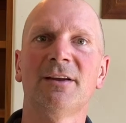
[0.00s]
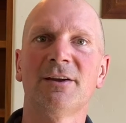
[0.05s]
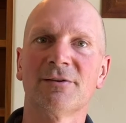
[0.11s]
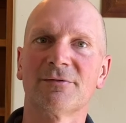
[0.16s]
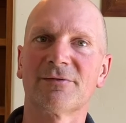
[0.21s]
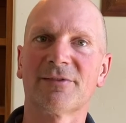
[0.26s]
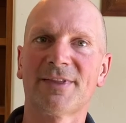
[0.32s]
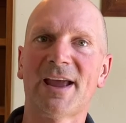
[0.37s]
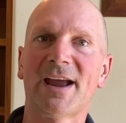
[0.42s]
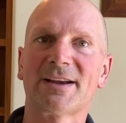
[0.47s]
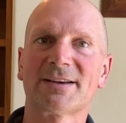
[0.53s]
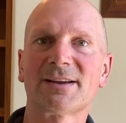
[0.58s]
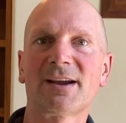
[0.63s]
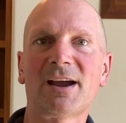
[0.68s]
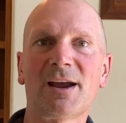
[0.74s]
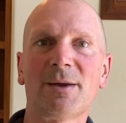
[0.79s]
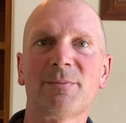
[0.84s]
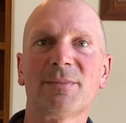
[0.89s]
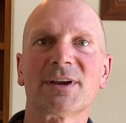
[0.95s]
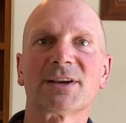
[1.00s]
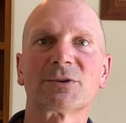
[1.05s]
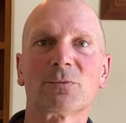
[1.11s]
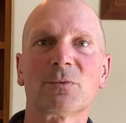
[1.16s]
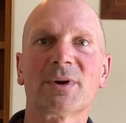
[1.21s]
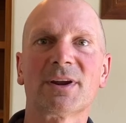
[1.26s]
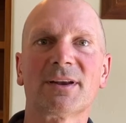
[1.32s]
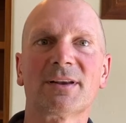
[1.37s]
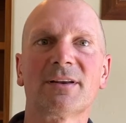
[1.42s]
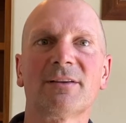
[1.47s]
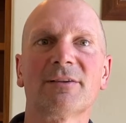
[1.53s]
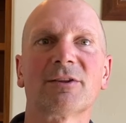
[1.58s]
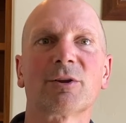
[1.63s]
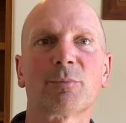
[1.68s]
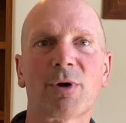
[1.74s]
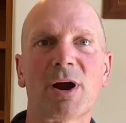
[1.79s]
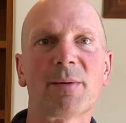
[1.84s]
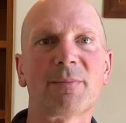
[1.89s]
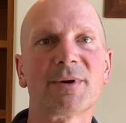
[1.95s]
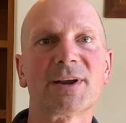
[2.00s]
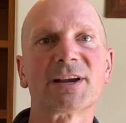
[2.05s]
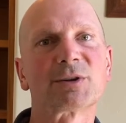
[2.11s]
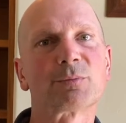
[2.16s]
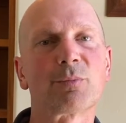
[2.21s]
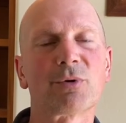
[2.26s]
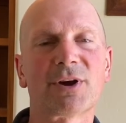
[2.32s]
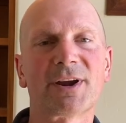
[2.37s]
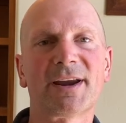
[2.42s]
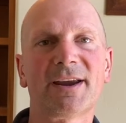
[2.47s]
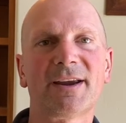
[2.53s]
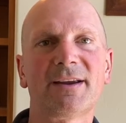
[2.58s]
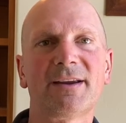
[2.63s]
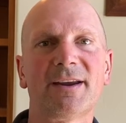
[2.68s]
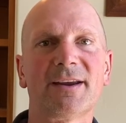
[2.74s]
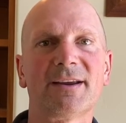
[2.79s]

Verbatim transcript: For that time is when the property is bringing